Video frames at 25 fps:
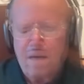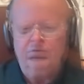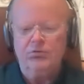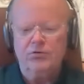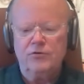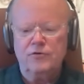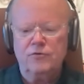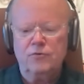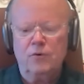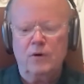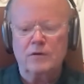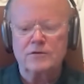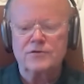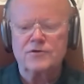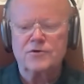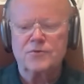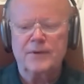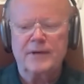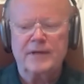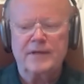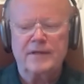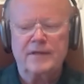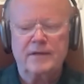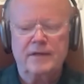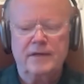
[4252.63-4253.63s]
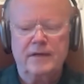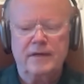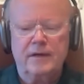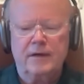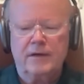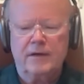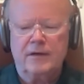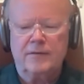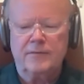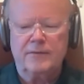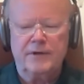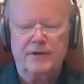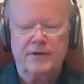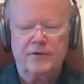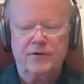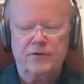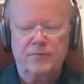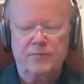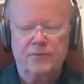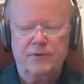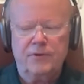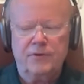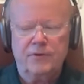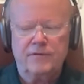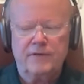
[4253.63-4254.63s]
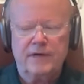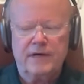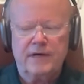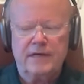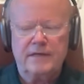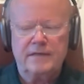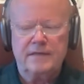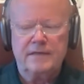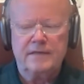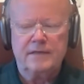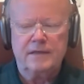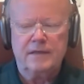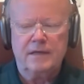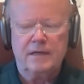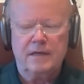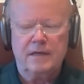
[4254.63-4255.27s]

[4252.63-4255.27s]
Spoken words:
You also make the argument in your book that